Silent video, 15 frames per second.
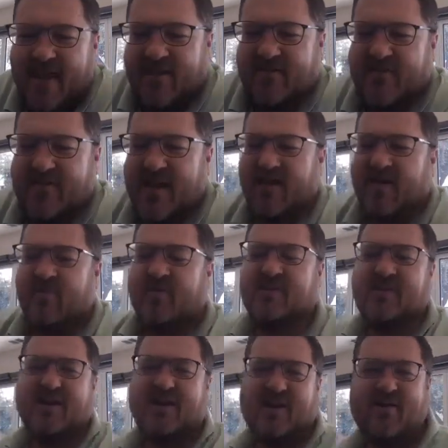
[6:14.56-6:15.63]
Yeah, you've got
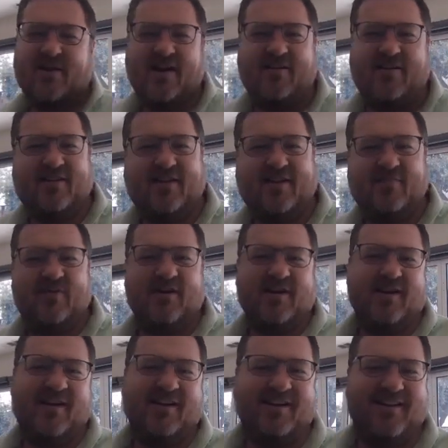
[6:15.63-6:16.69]
almost an hour now to keep
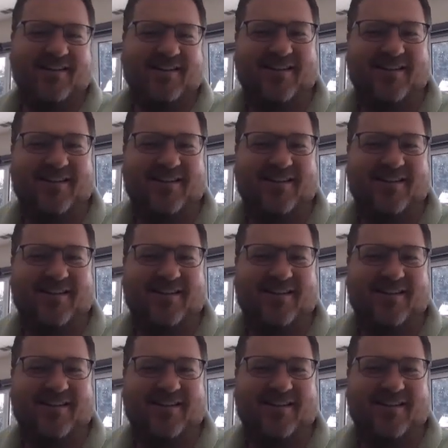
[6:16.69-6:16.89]
working on it.